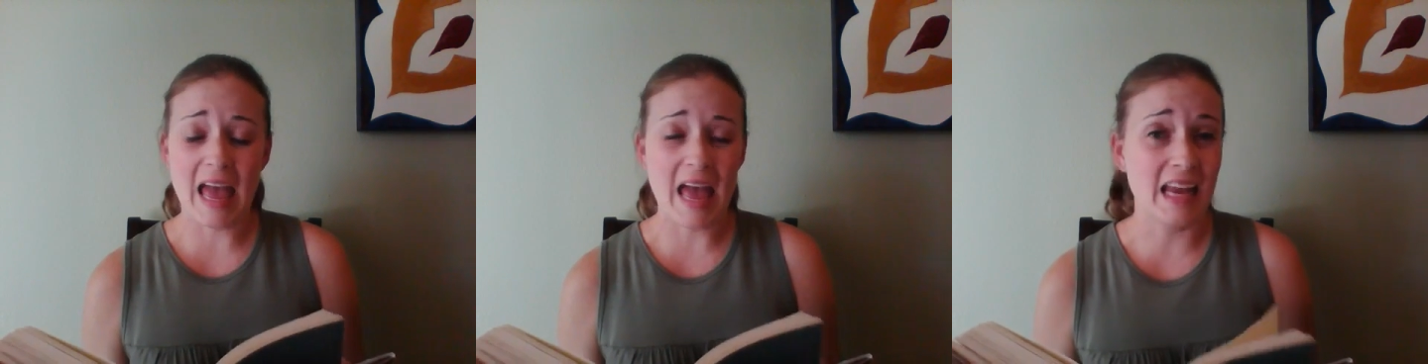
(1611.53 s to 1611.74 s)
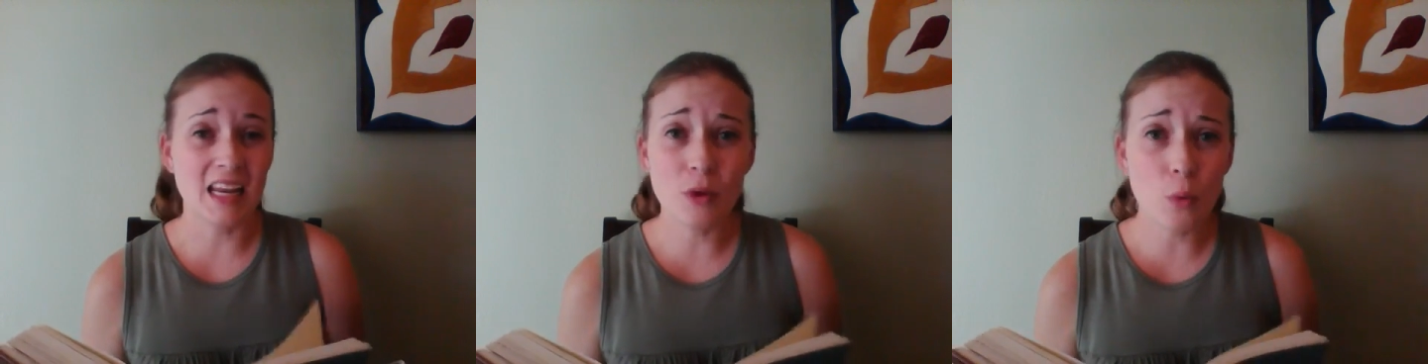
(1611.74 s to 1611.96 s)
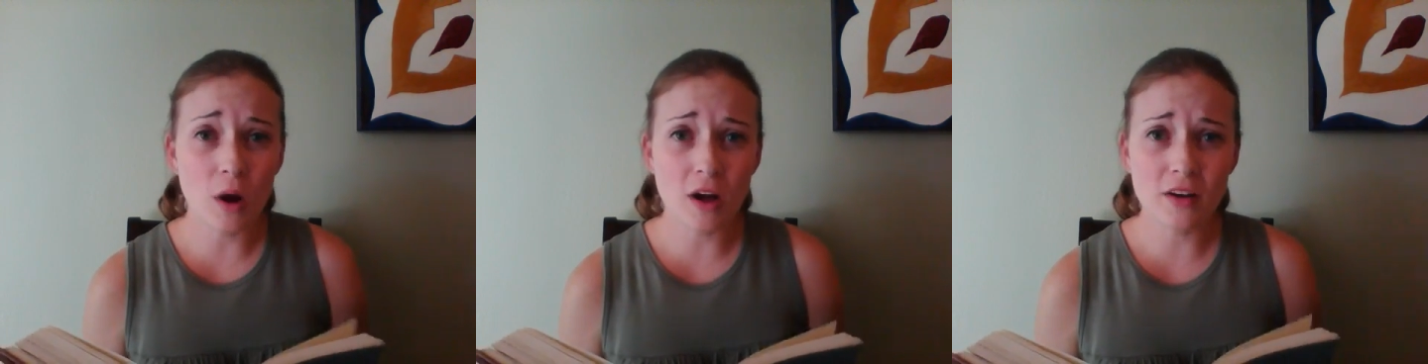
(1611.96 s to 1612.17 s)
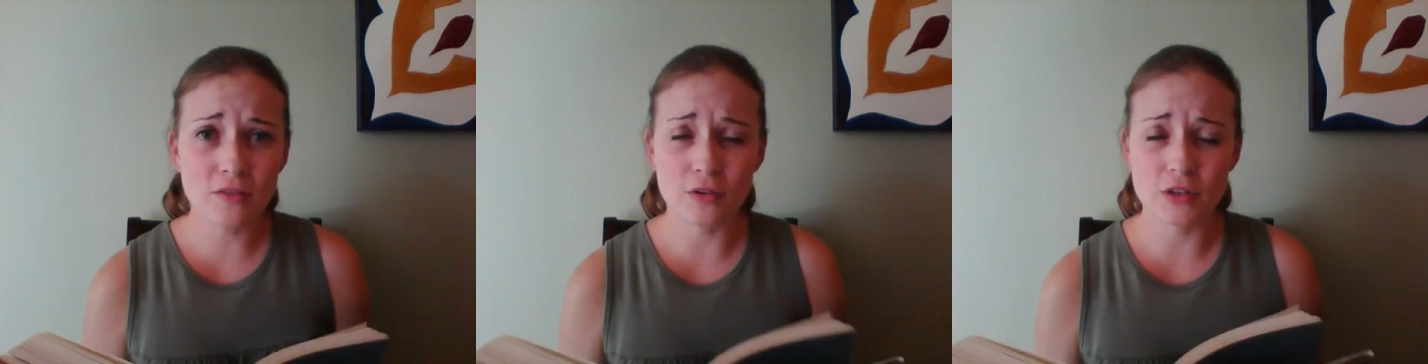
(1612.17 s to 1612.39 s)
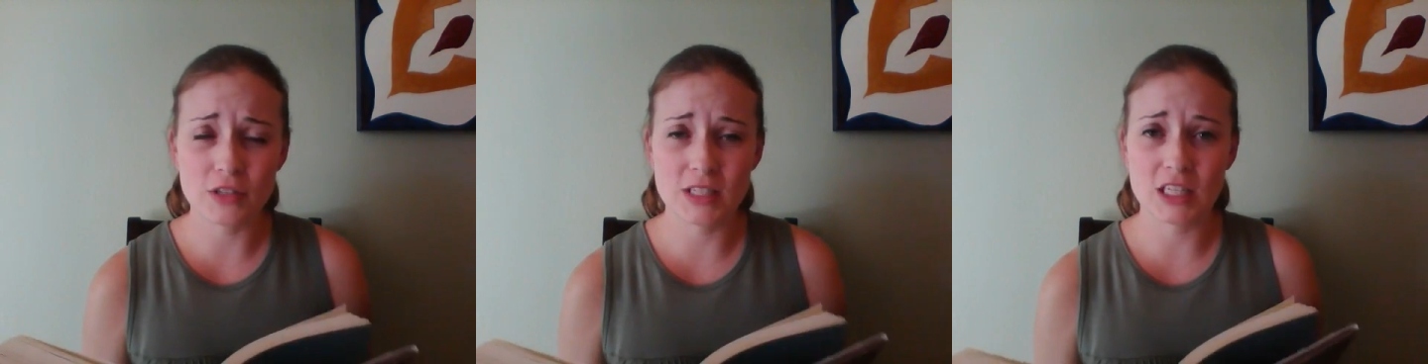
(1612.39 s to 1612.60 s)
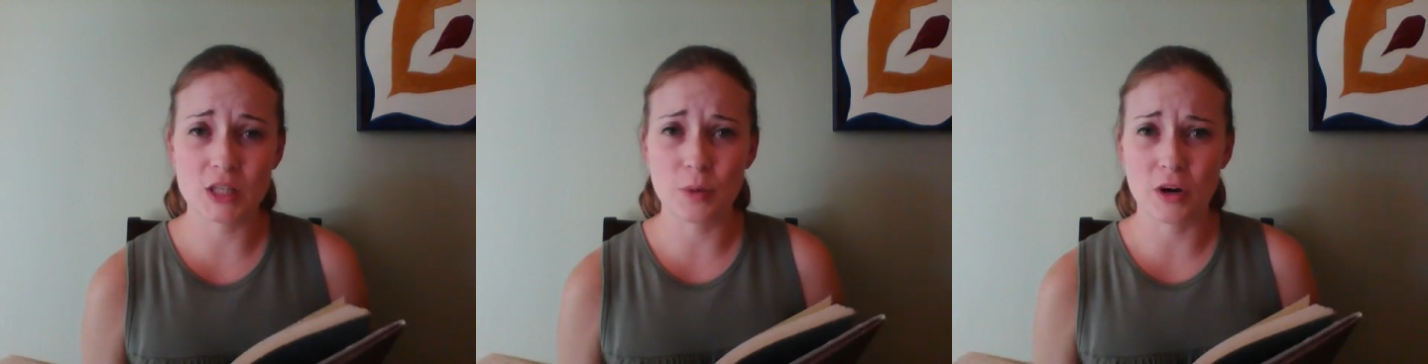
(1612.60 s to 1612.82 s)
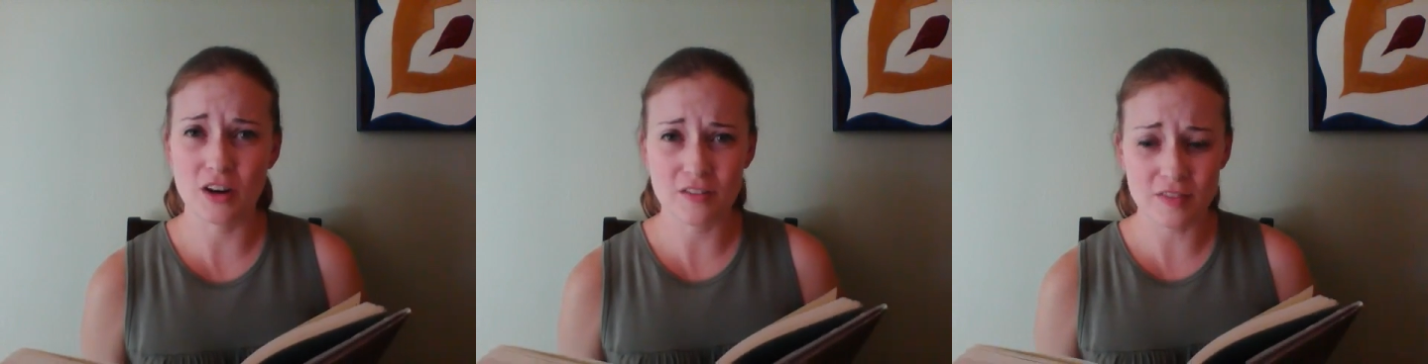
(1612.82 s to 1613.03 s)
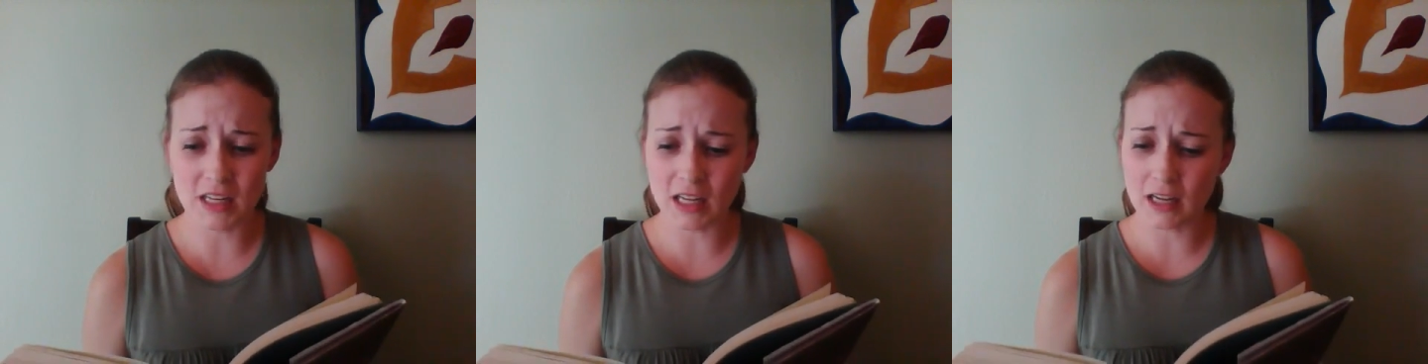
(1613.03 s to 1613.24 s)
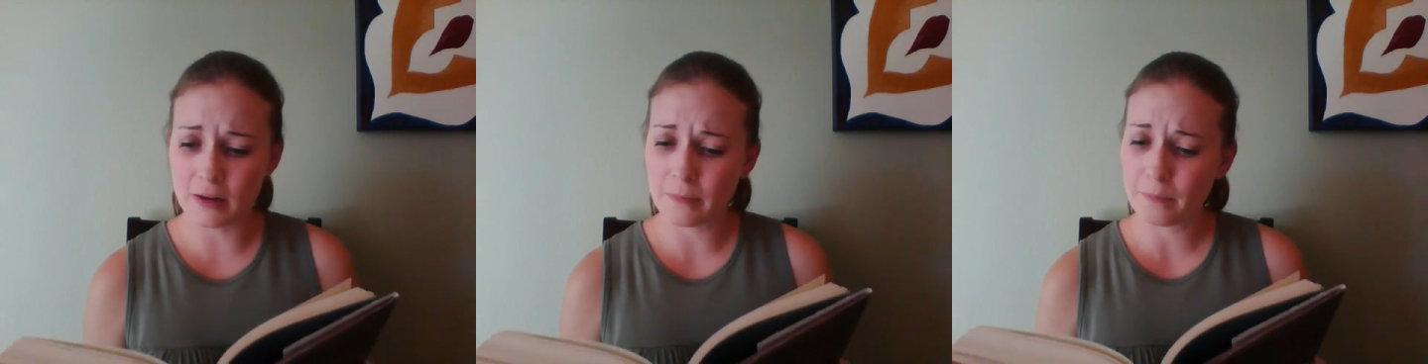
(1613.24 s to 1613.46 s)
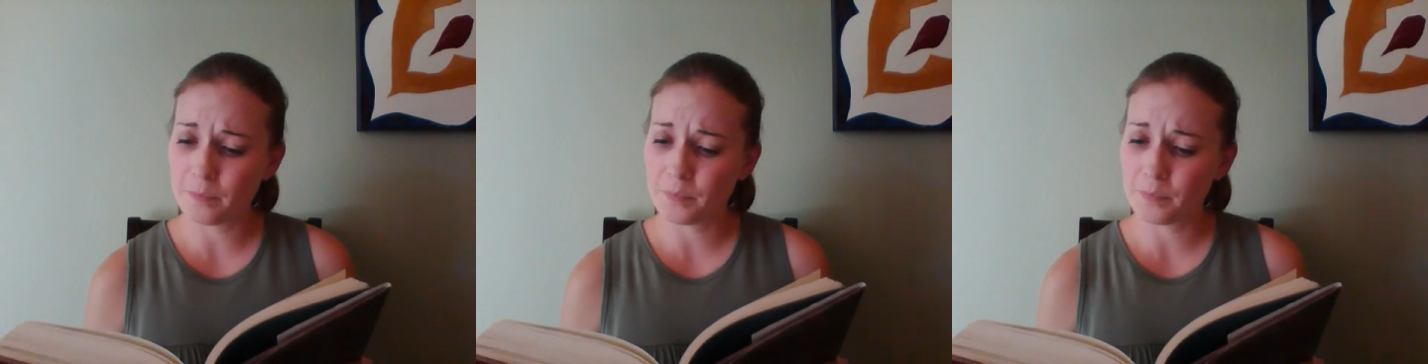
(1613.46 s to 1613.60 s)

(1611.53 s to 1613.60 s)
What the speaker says: anyone for such perfidy?